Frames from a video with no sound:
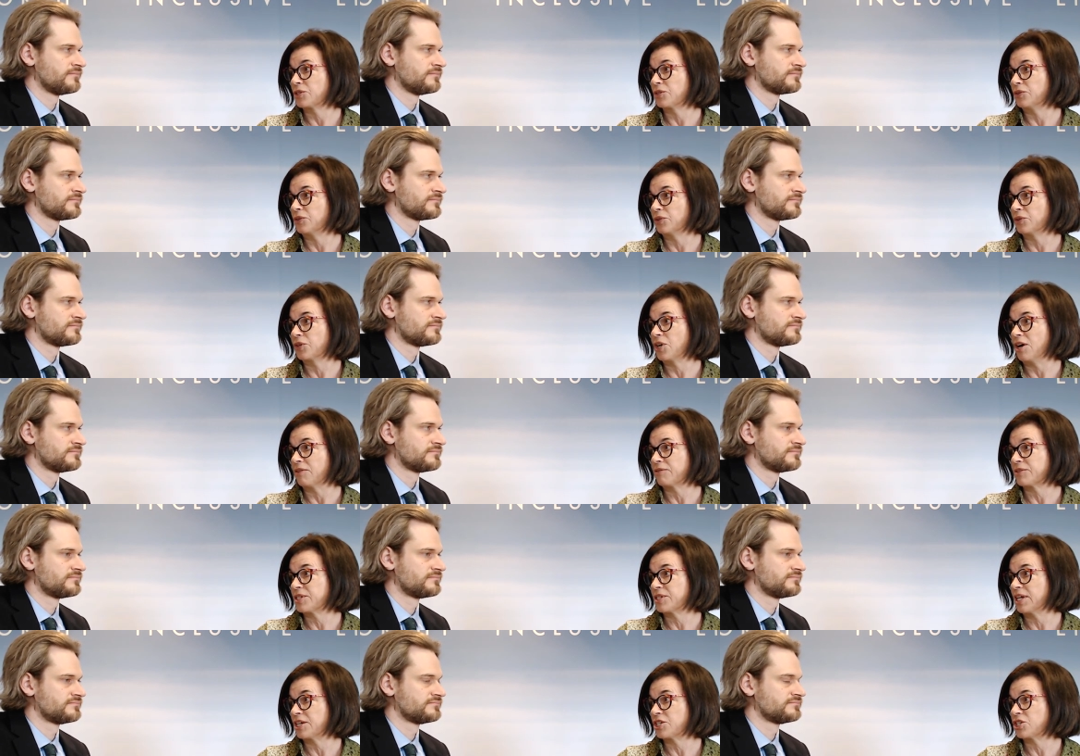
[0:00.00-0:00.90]
Speaker 1: a full
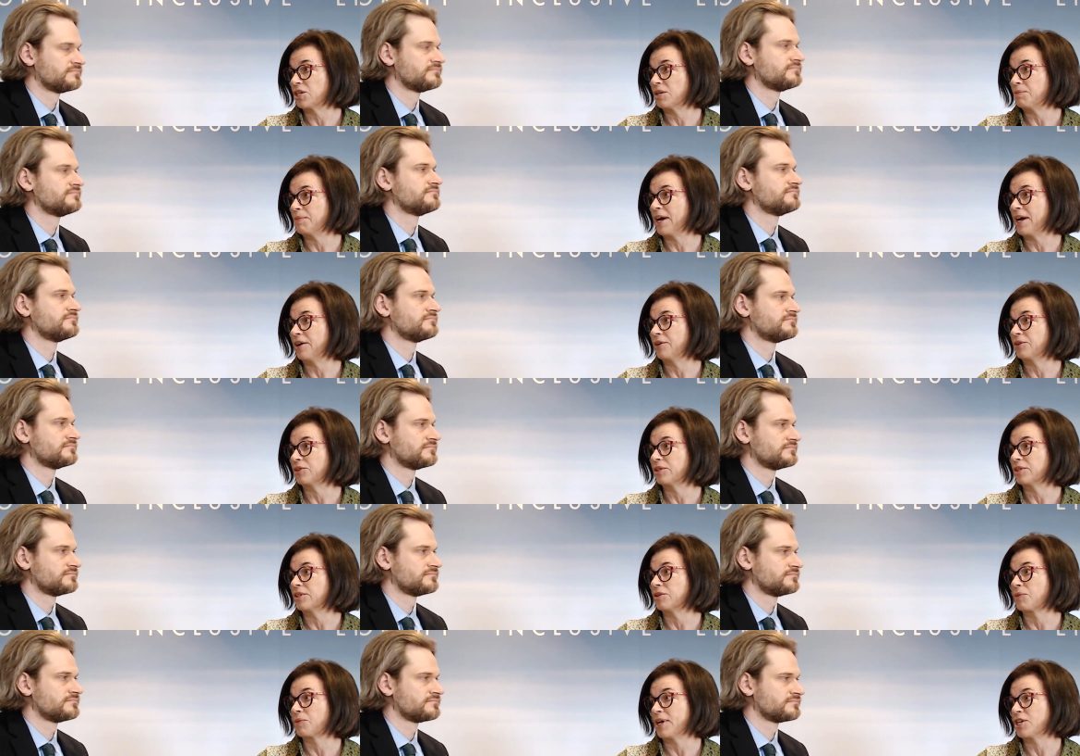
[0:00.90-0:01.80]
circle conversation
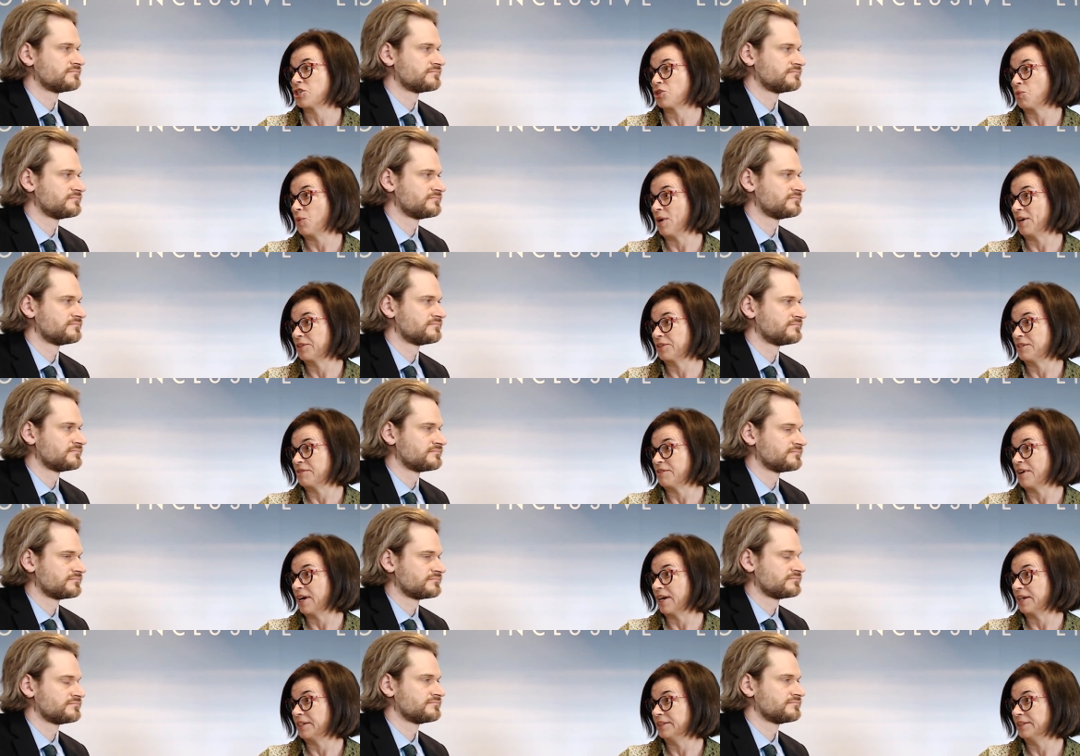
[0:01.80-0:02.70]
about the racial
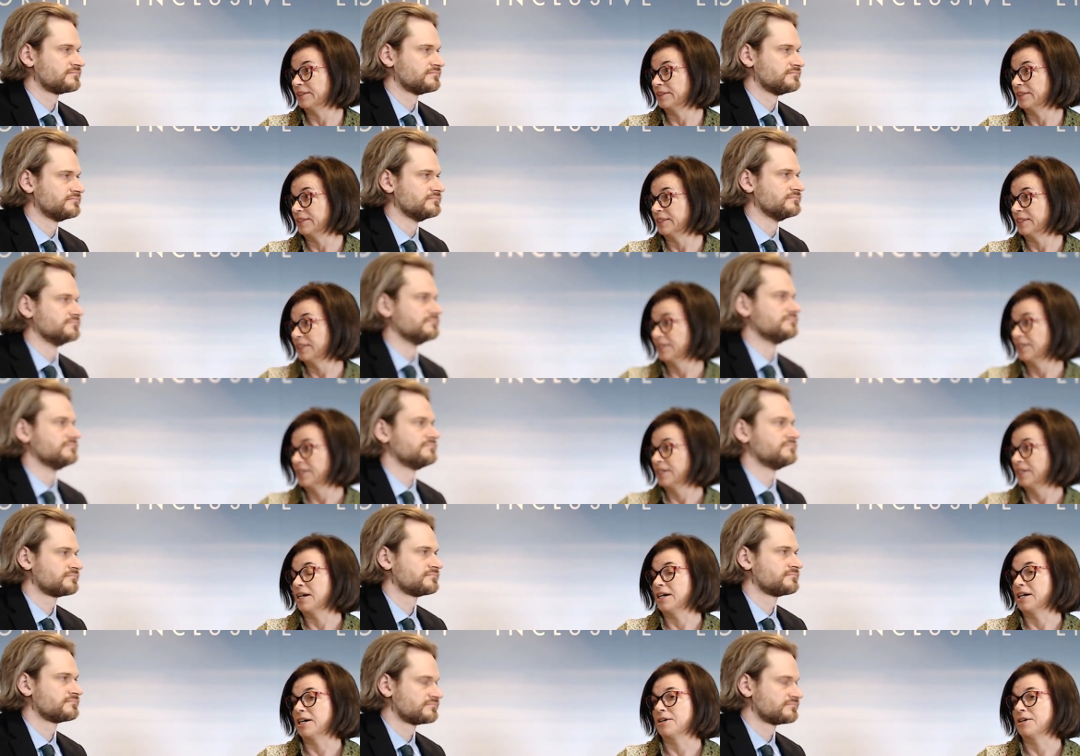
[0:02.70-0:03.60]
wealth divide.
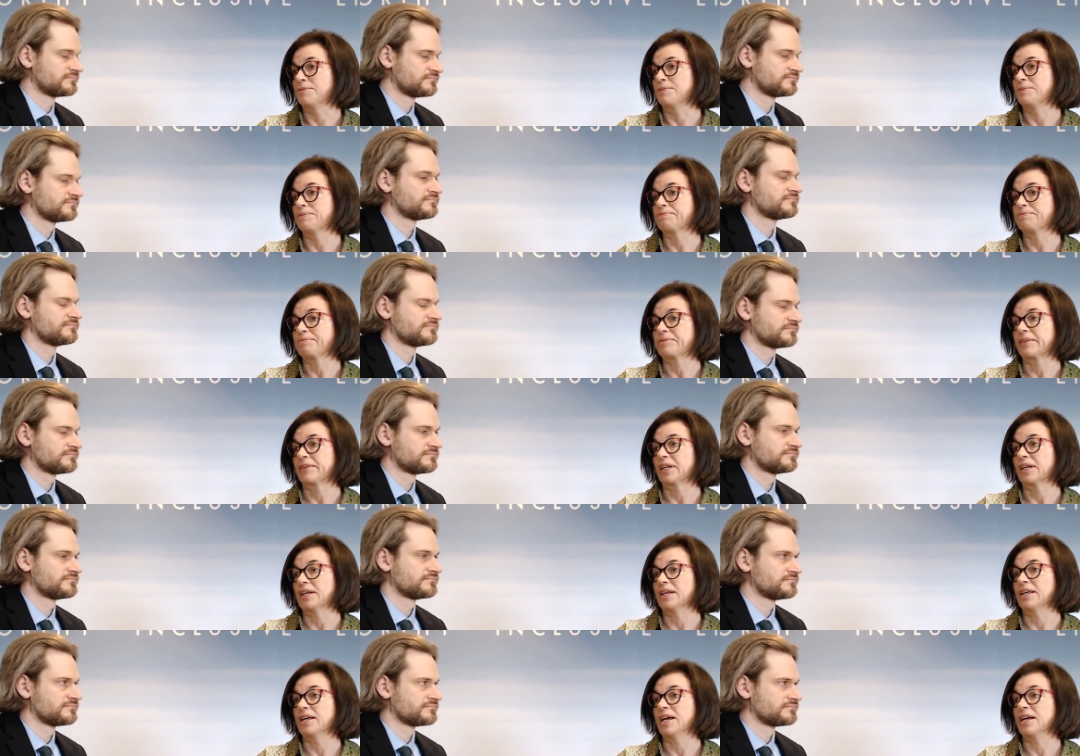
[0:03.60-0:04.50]
Hmm.
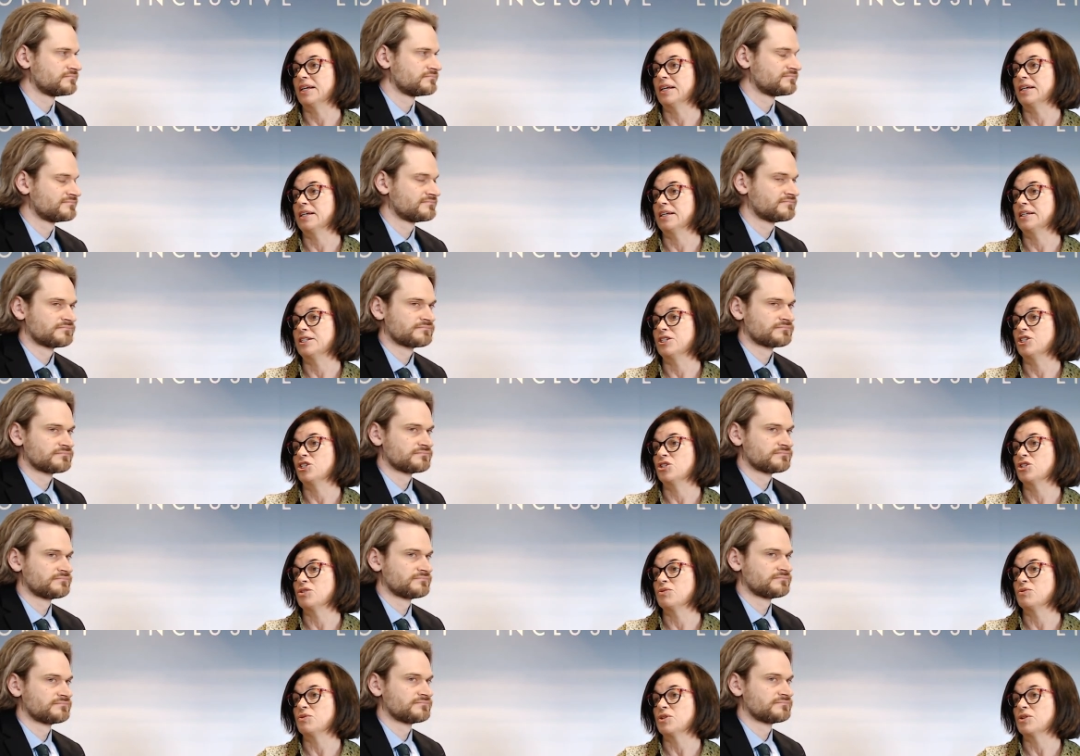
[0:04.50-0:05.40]
Um,
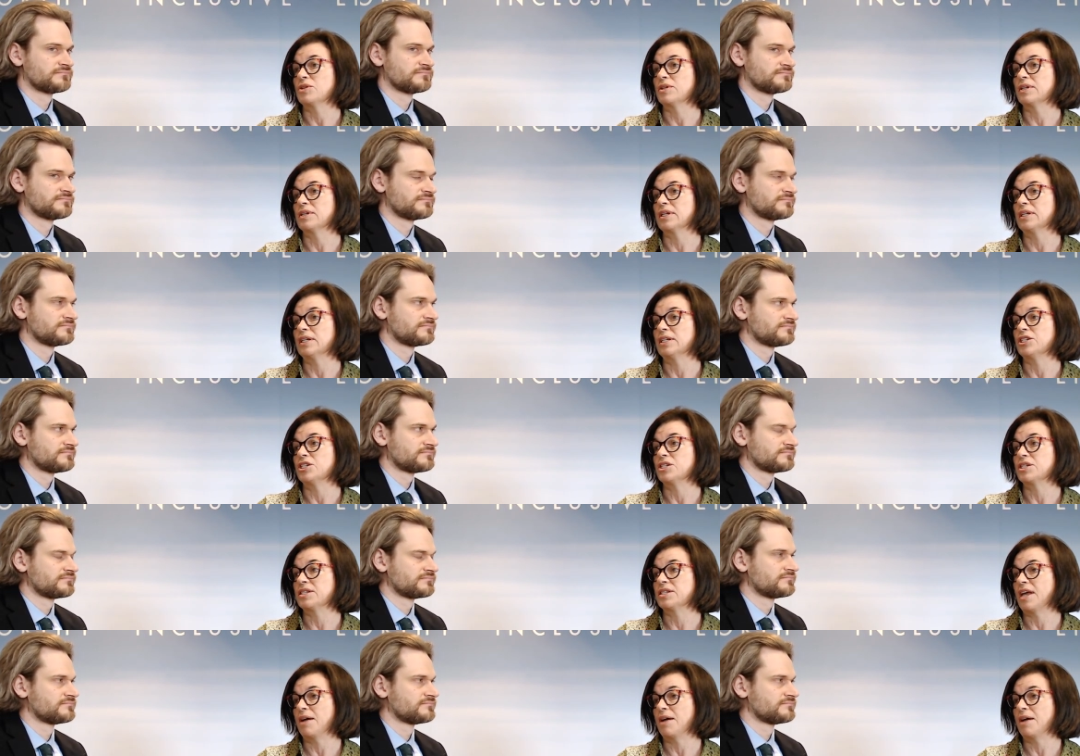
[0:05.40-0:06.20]
in